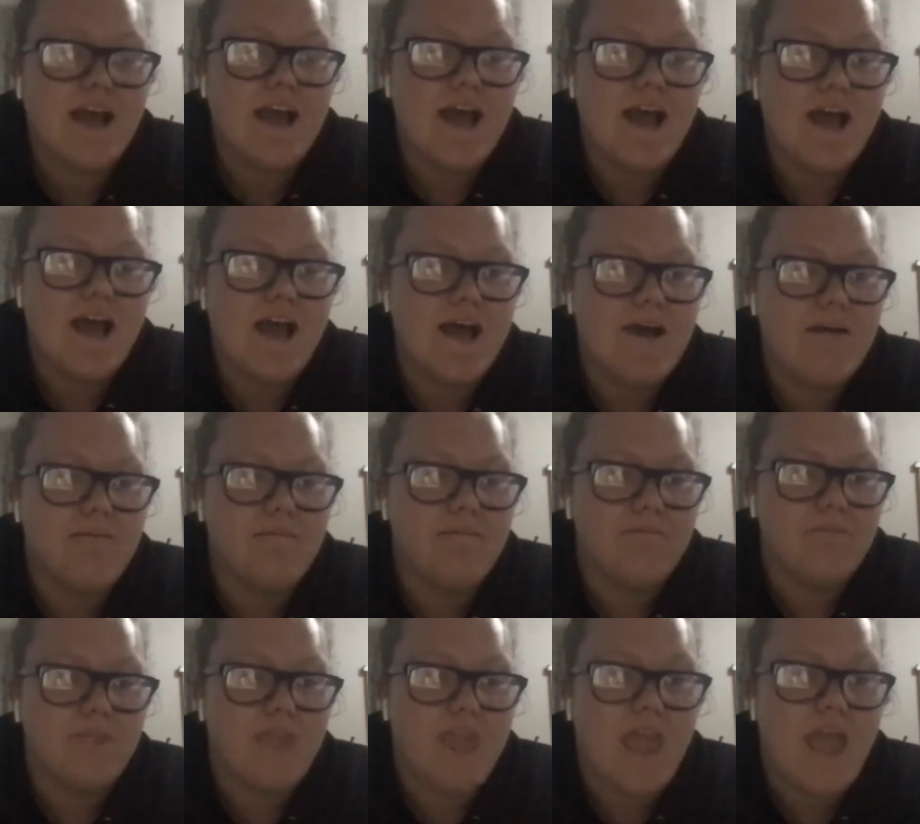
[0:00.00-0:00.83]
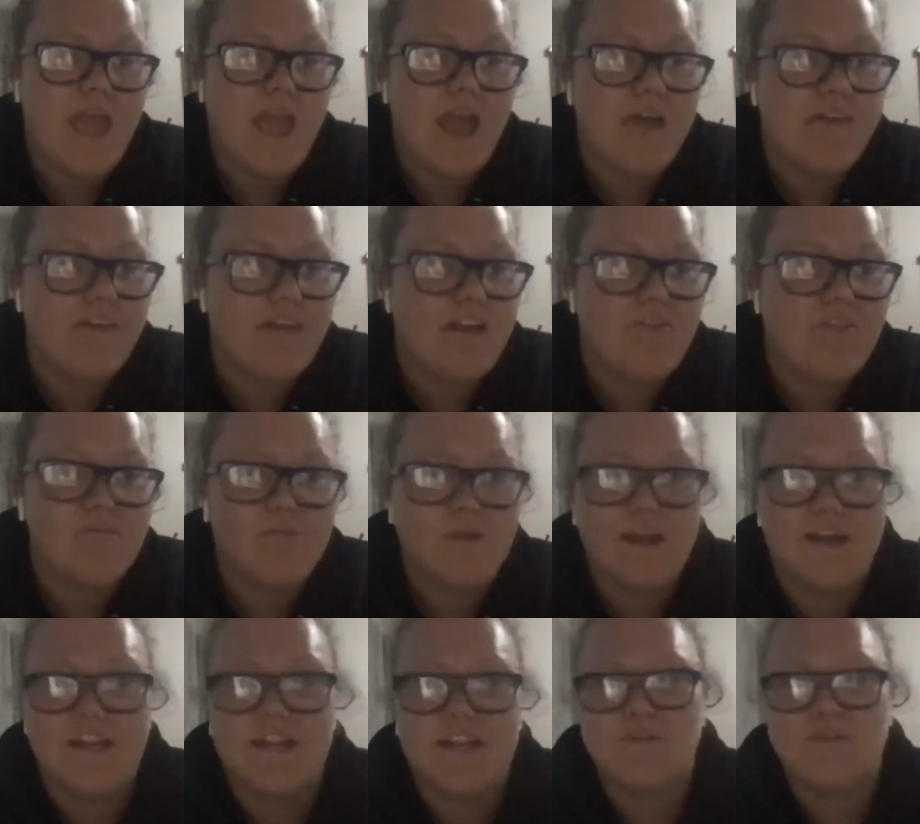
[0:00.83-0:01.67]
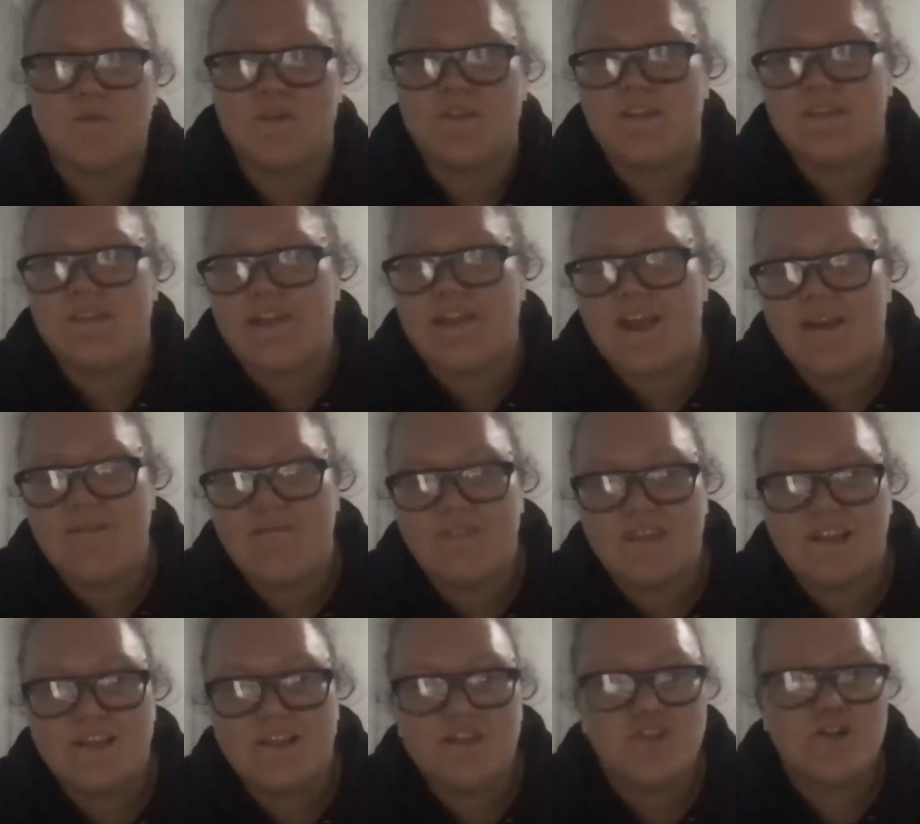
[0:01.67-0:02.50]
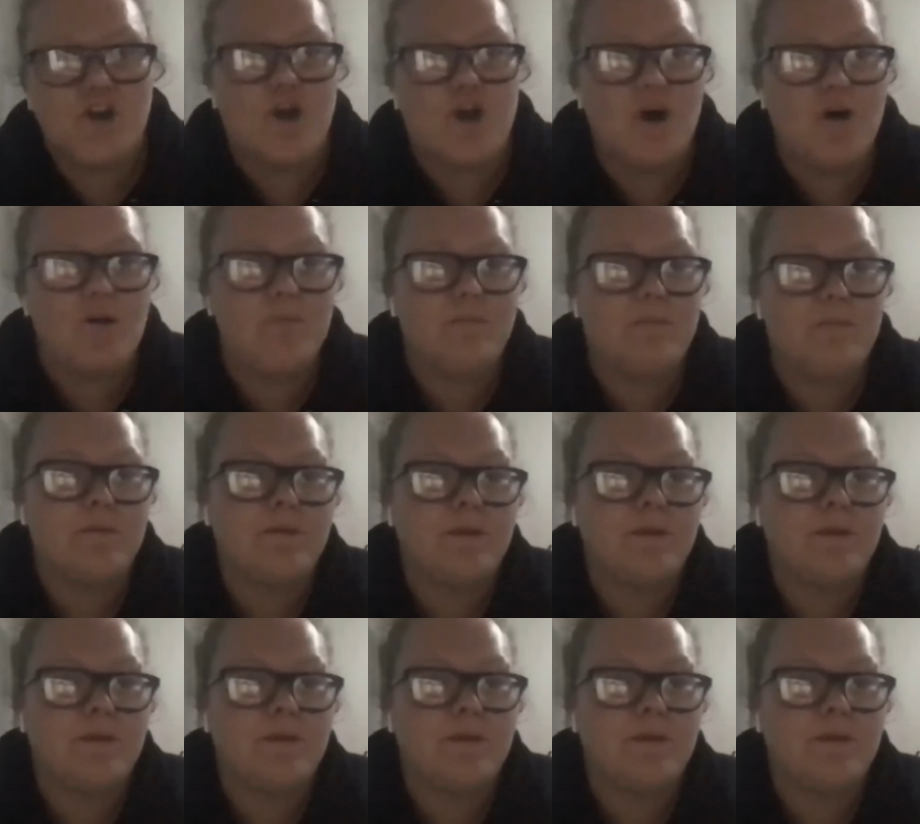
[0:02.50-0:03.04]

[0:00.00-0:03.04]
how they've managed, whether they have their job.